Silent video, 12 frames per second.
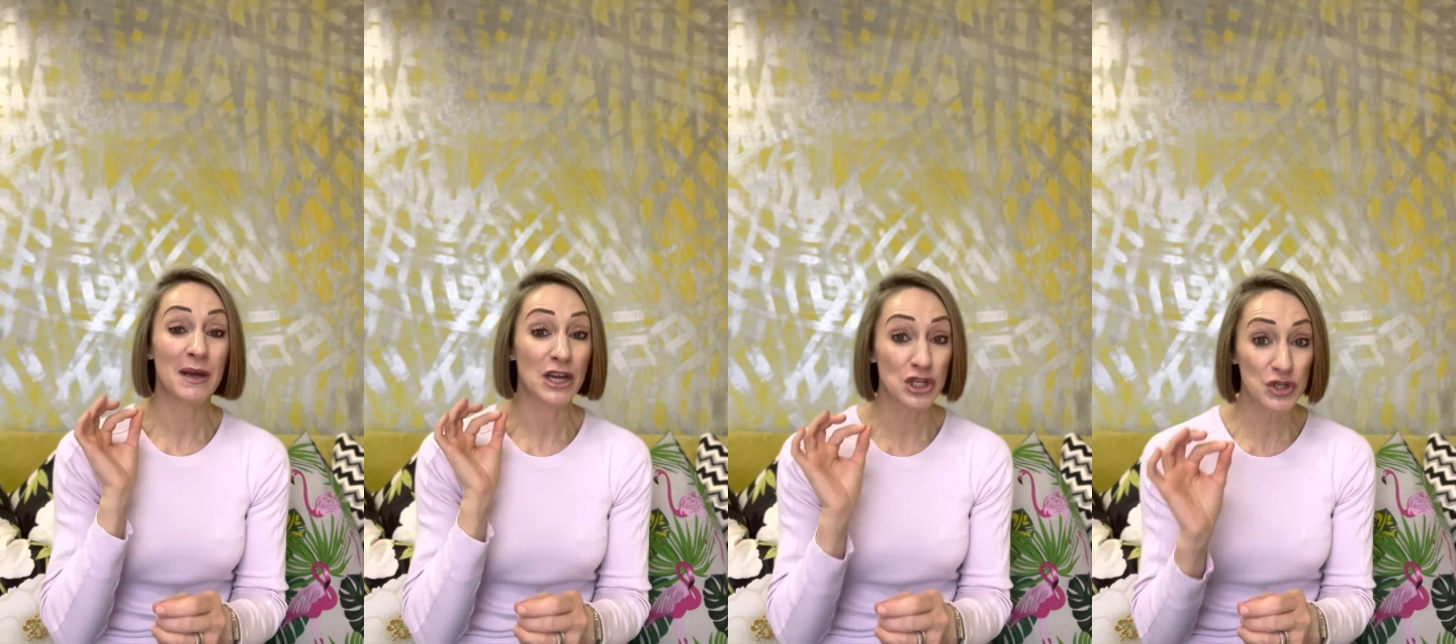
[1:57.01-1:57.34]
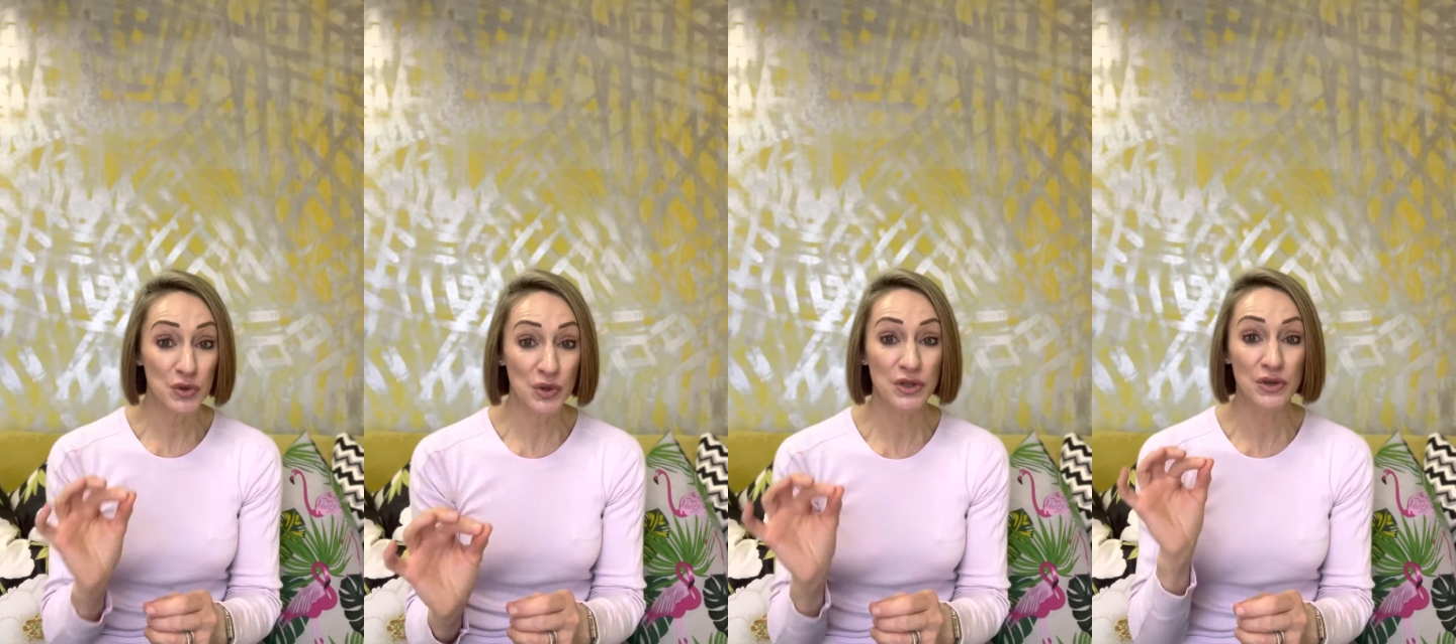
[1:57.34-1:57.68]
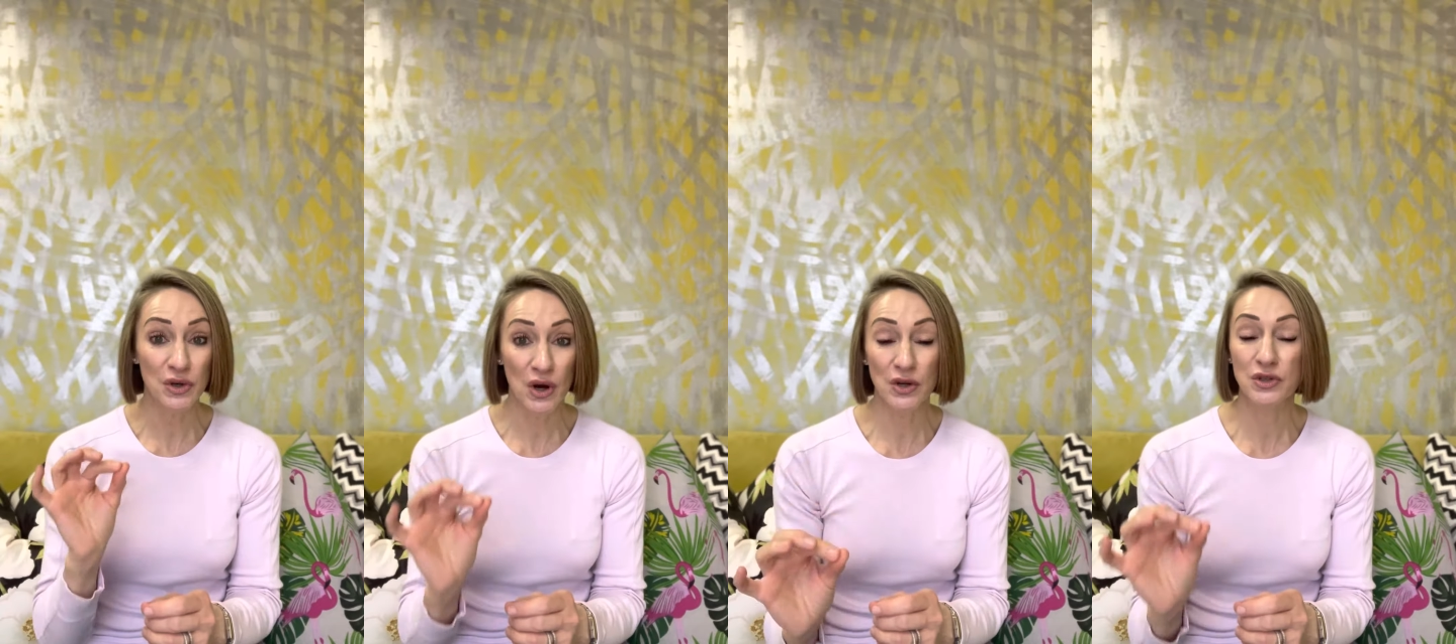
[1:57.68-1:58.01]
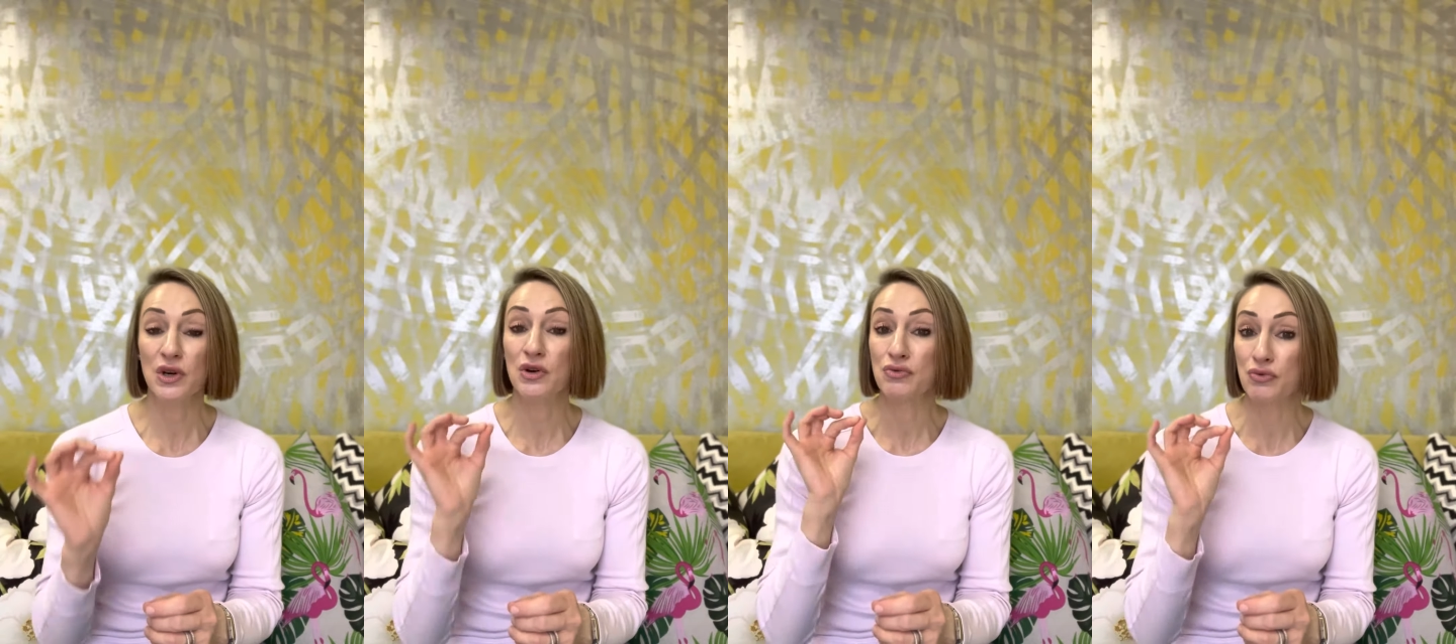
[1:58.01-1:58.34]
make sure you go
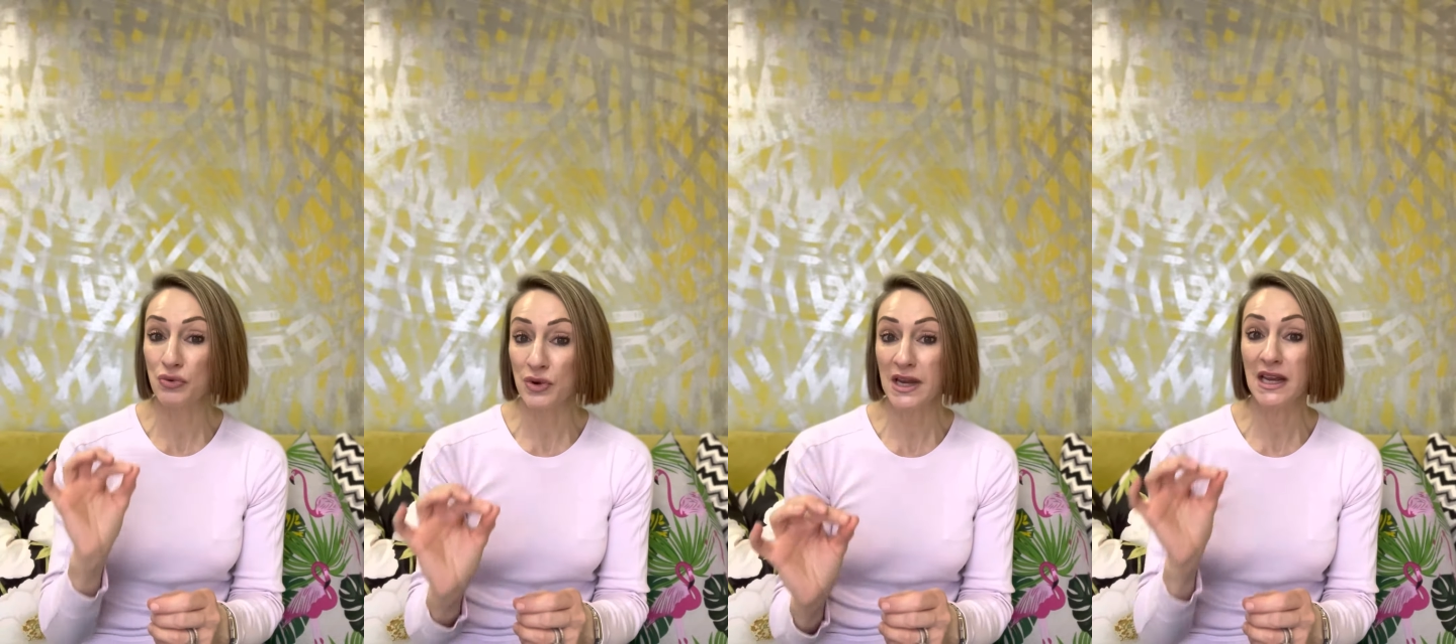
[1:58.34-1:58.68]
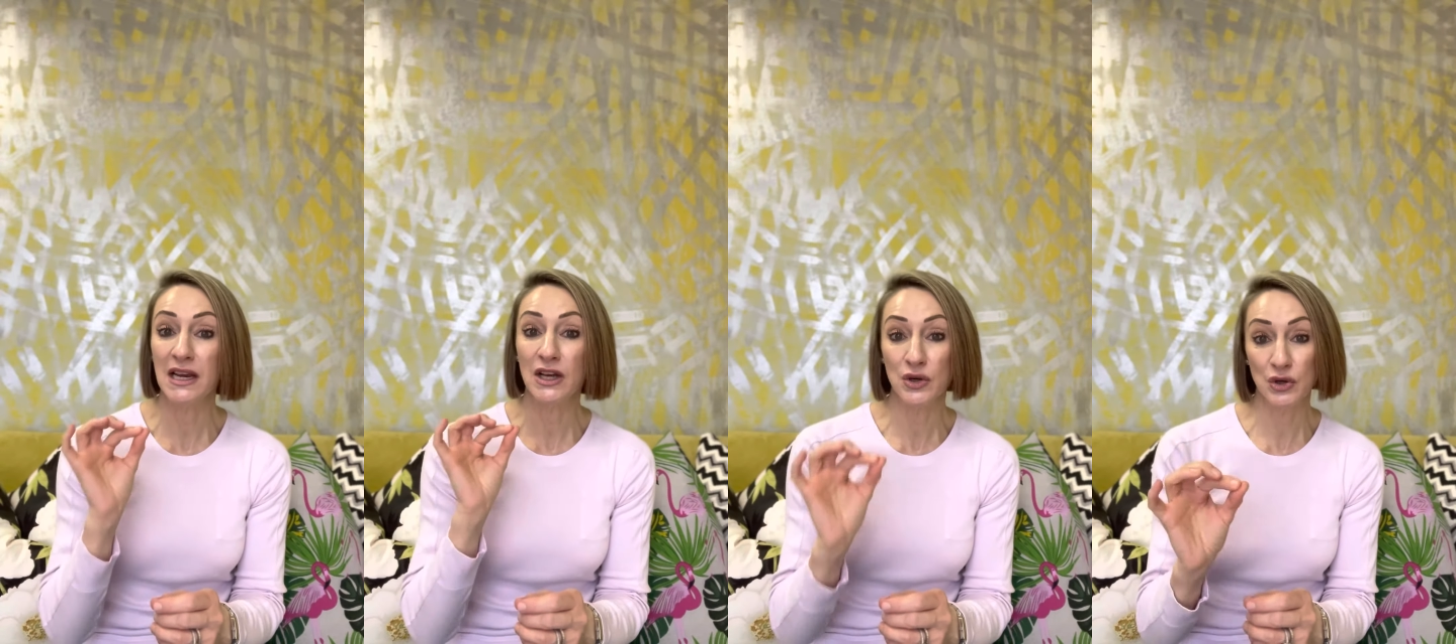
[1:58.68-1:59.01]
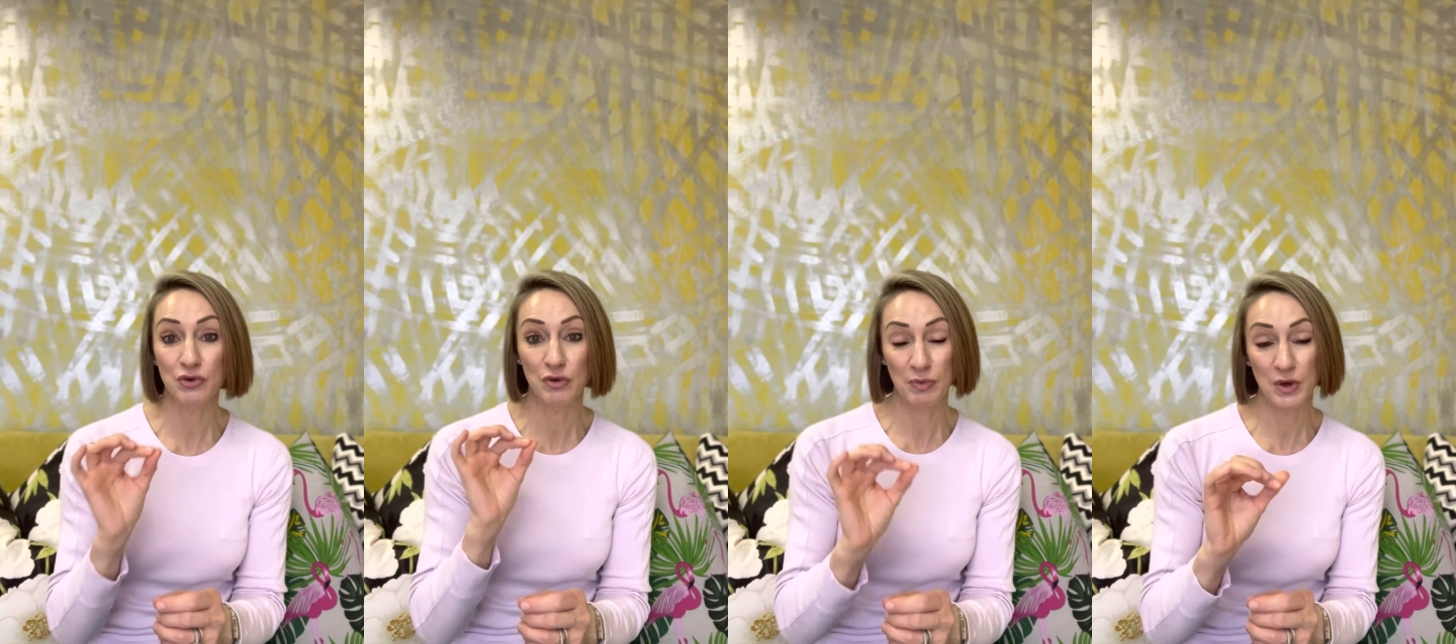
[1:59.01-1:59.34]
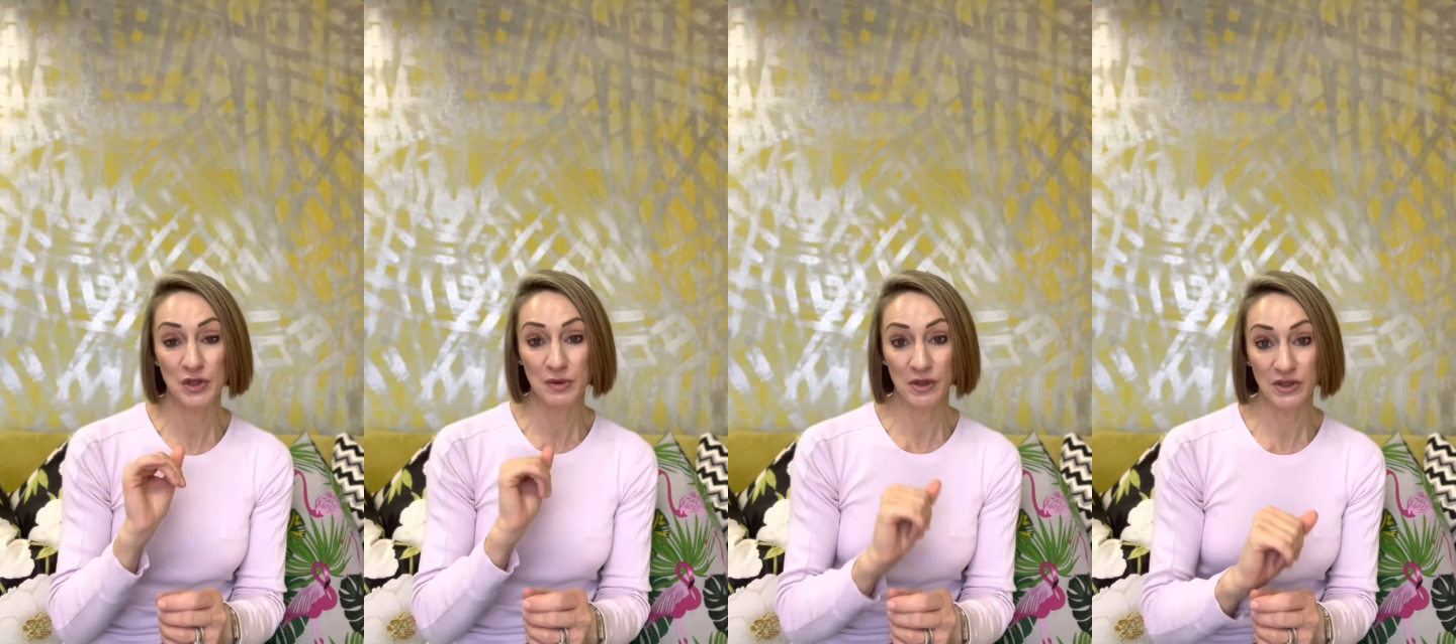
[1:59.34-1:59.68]
to a really good,
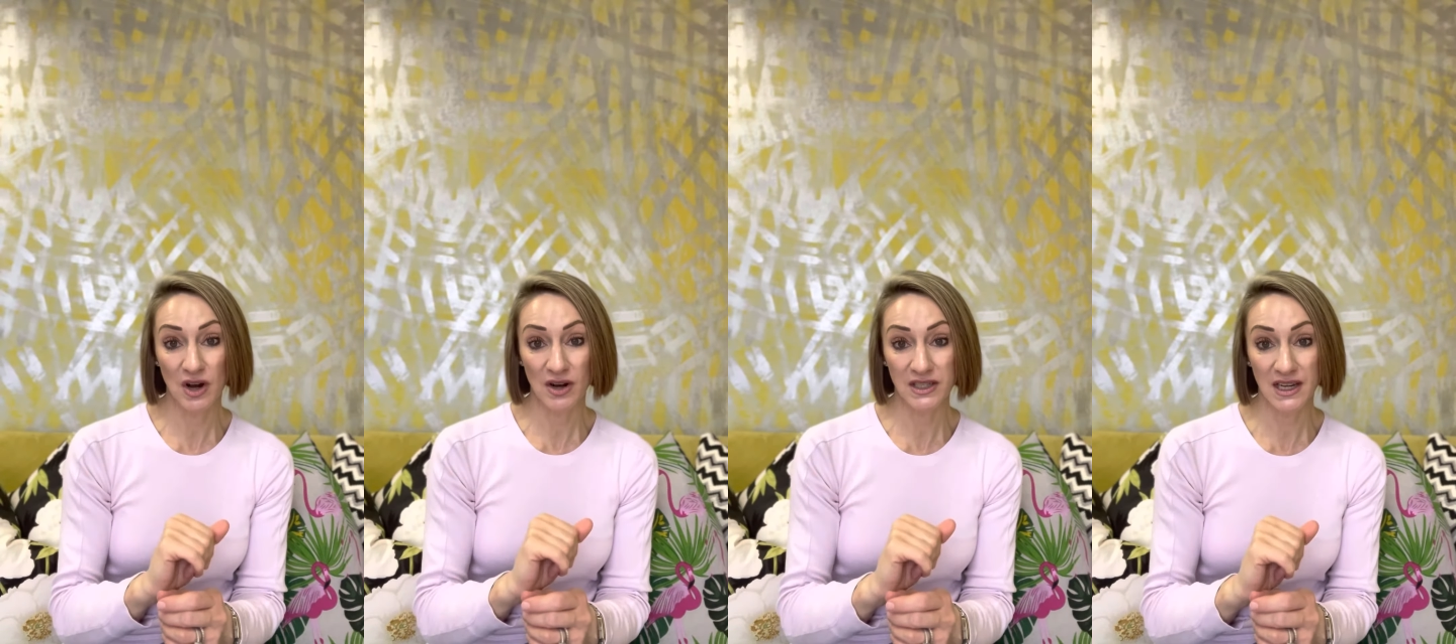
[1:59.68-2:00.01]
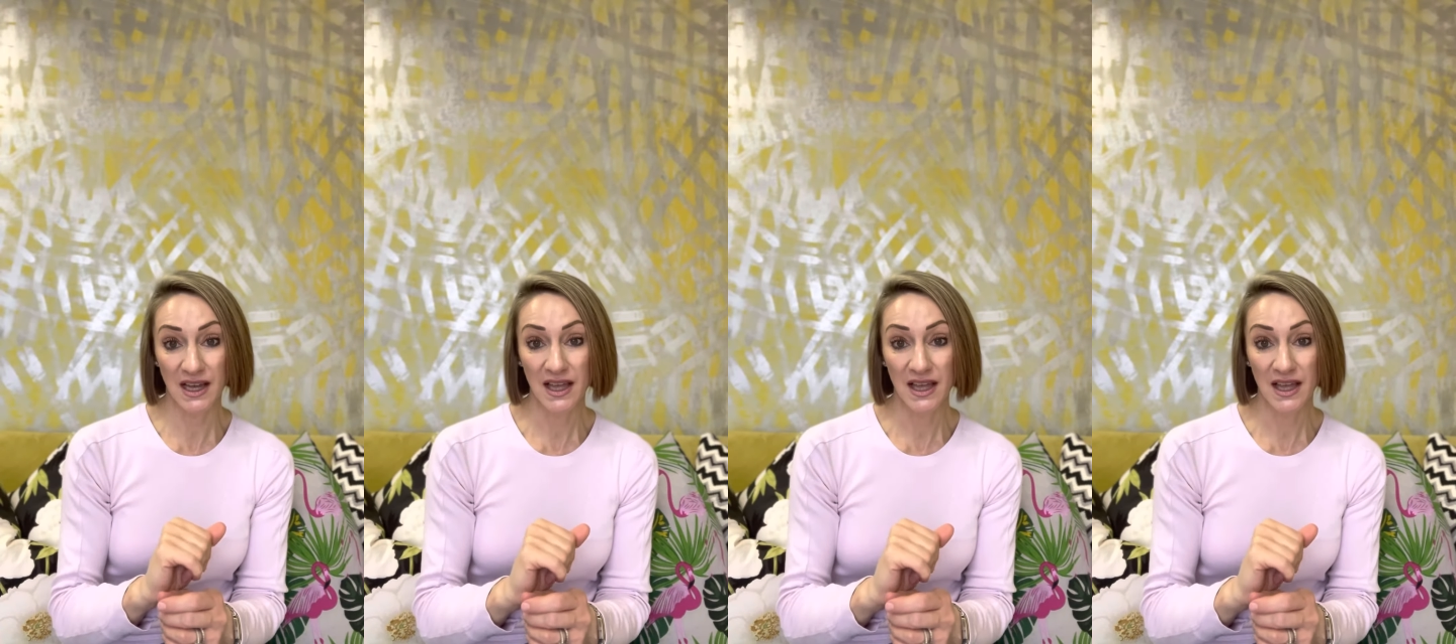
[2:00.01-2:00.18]
reputable doctor,